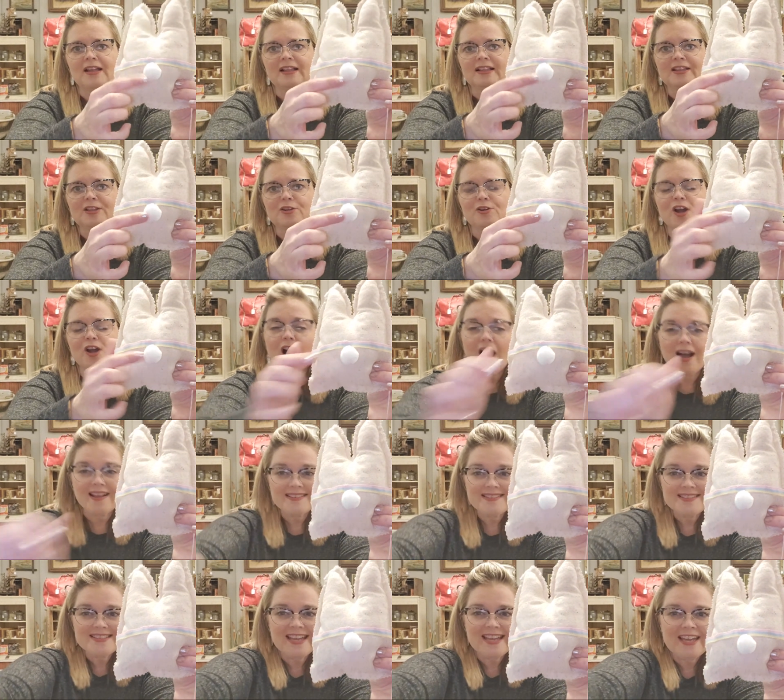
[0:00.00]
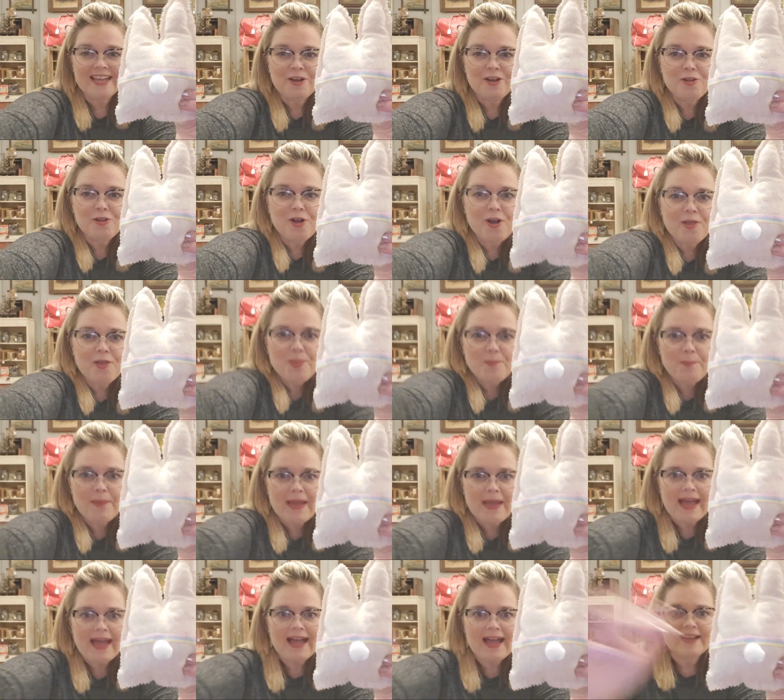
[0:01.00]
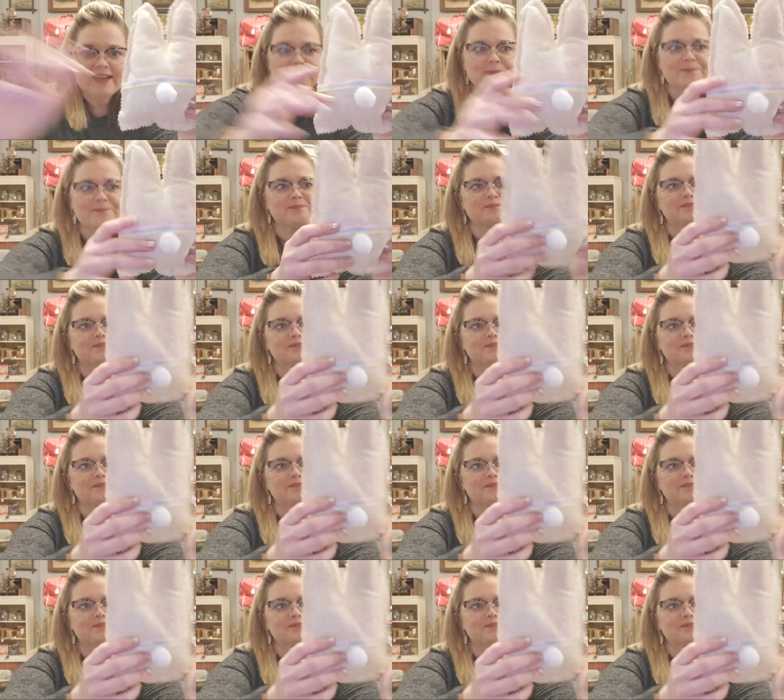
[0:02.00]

little cotton tail on the back.